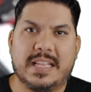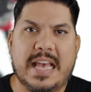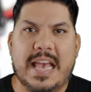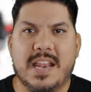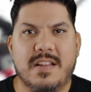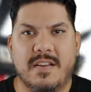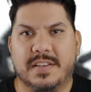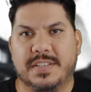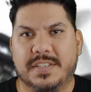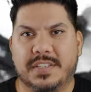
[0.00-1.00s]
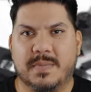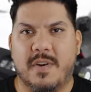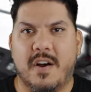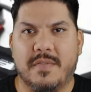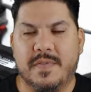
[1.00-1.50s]
the analog system
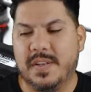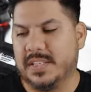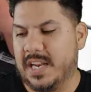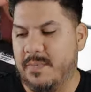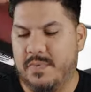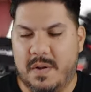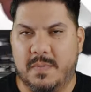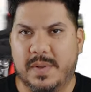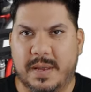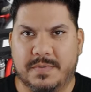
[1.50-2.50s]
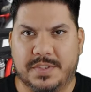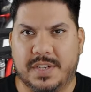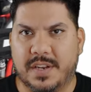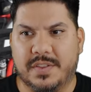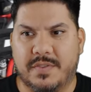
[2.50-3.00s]
off of this? And I probably am just
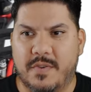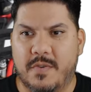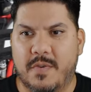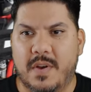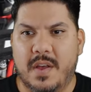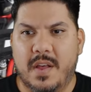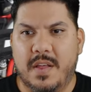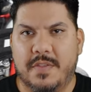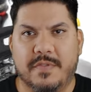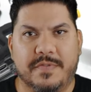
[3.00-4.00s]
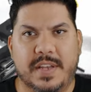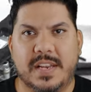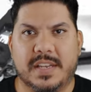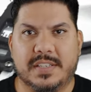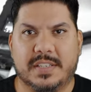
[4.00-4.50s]
going to throw the
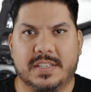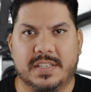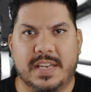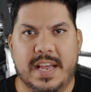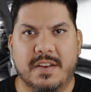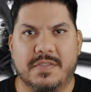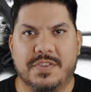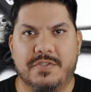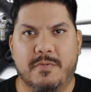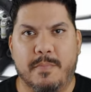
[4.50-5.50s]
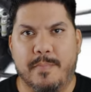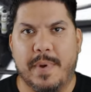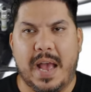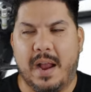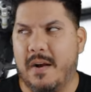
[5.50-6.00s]
Phoenix Nano 2
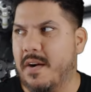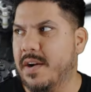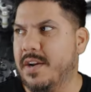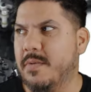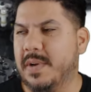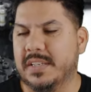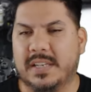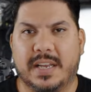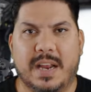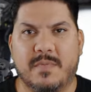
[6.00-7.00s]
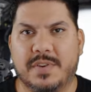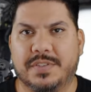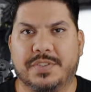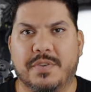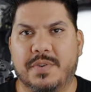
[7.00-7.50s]
back on here because that camera
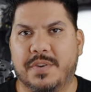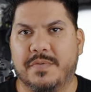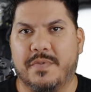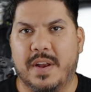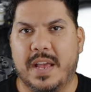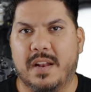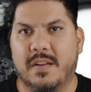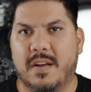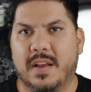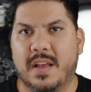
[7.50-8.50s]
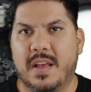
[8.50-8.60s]
is so good for analog.